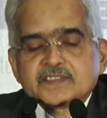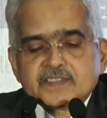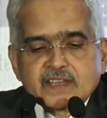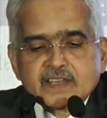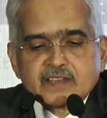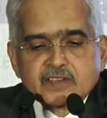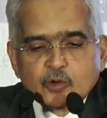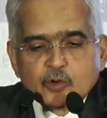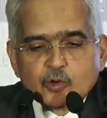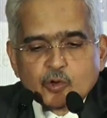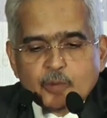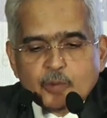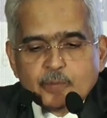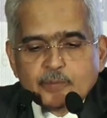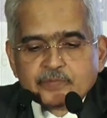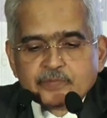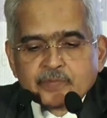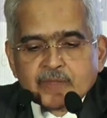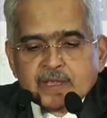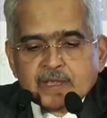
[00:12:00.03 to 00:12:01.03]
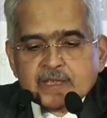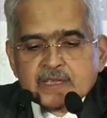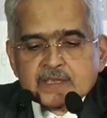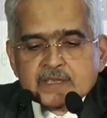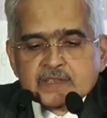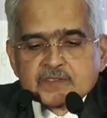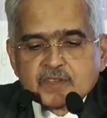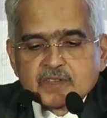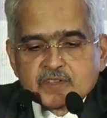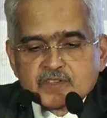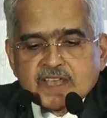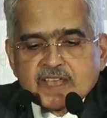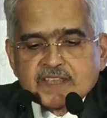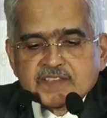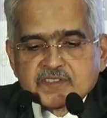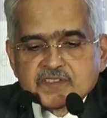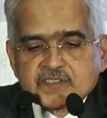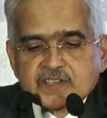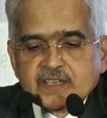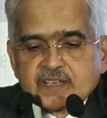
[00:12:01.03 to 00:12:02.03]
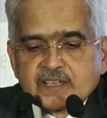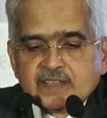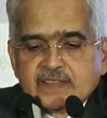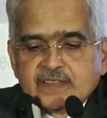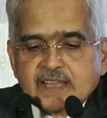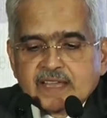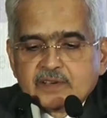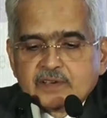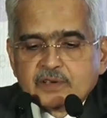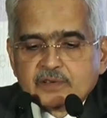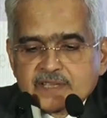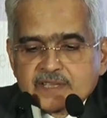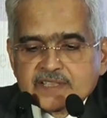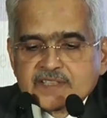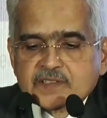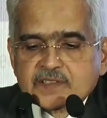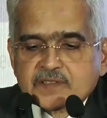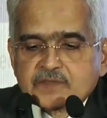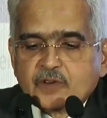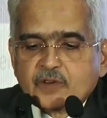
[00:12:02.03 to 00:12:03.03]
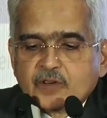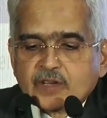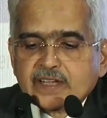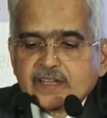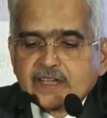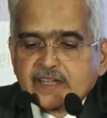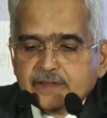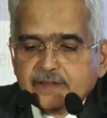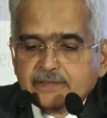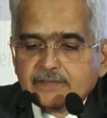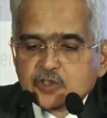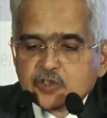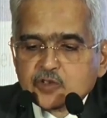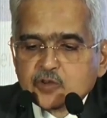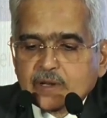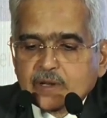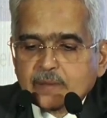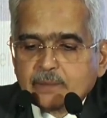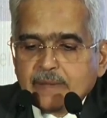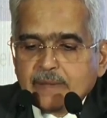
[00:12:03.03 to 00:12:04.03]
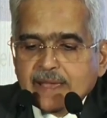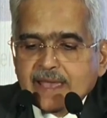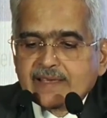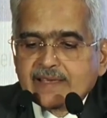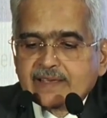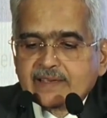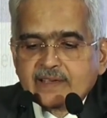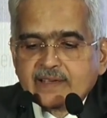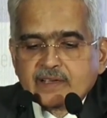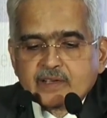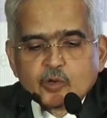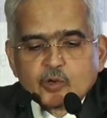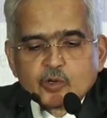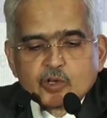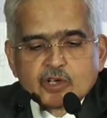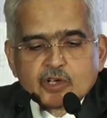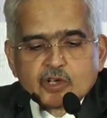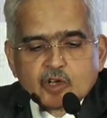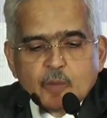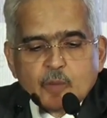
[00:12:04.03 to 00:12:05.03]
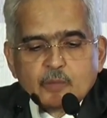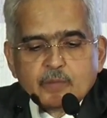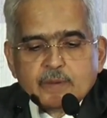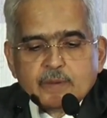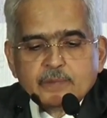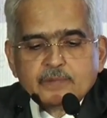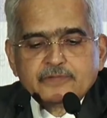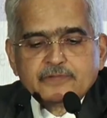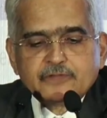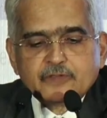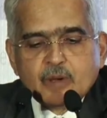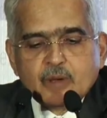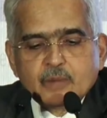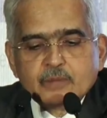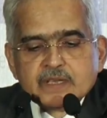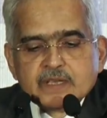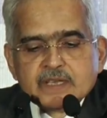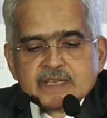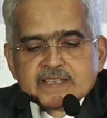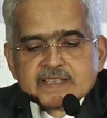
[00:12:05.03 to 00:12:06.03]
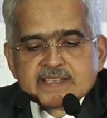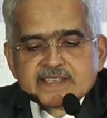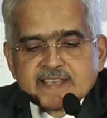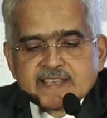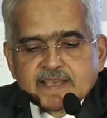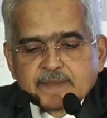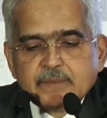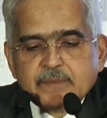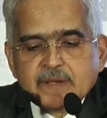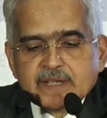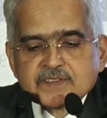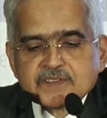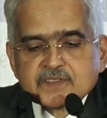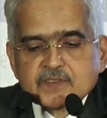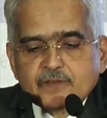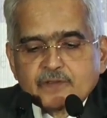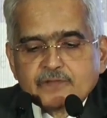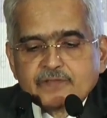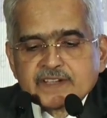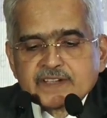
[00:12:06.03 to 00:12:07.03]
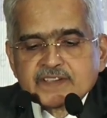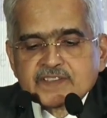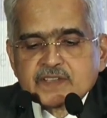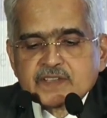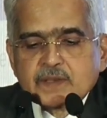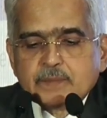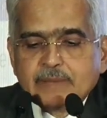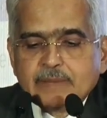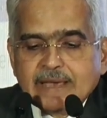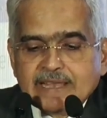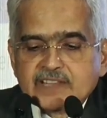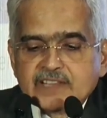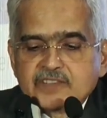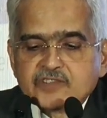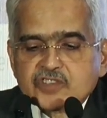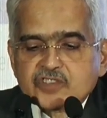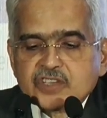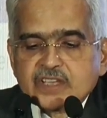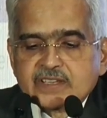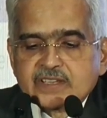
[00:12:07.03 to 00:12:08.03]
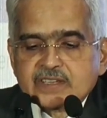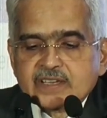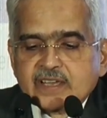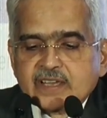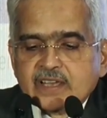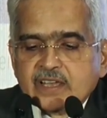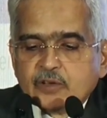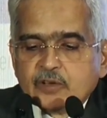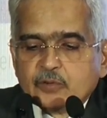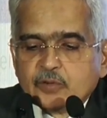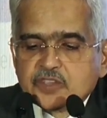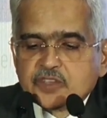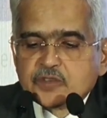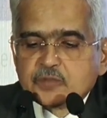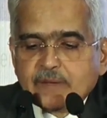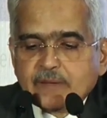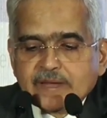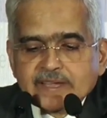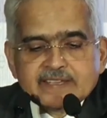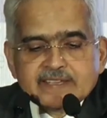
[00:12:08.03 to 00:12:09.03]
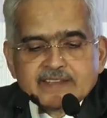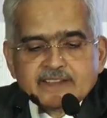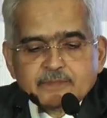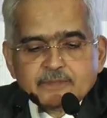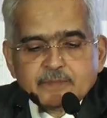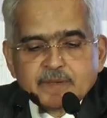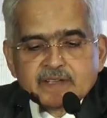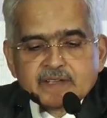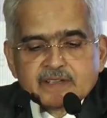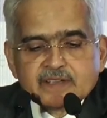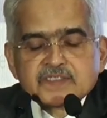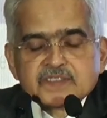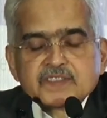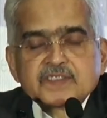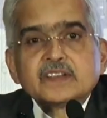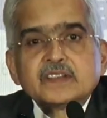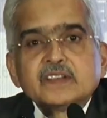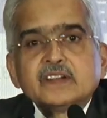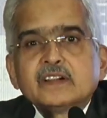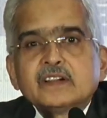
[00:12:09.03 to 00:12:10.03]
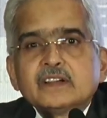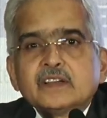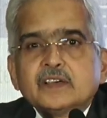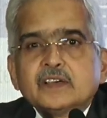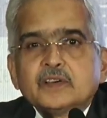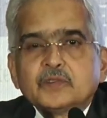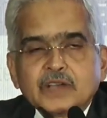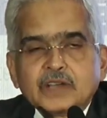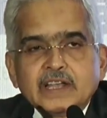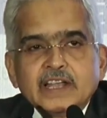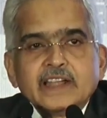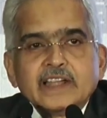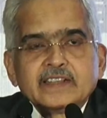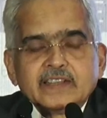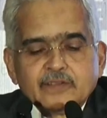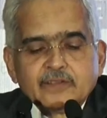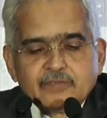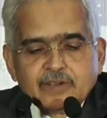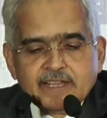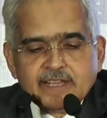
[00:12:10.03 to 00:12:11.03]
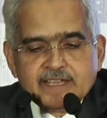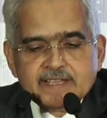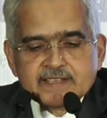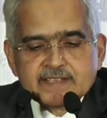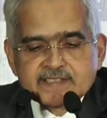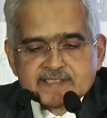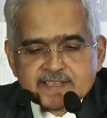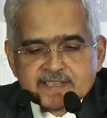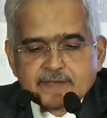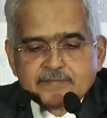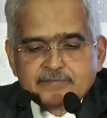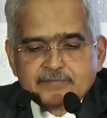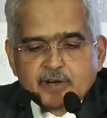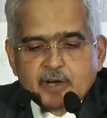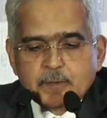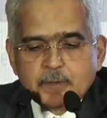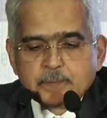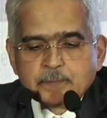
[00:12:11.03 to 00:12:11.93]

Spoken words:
and Europe suggest that risks for an individual bank could crop up from segments of its balance sheet which might have been considered relatively safer.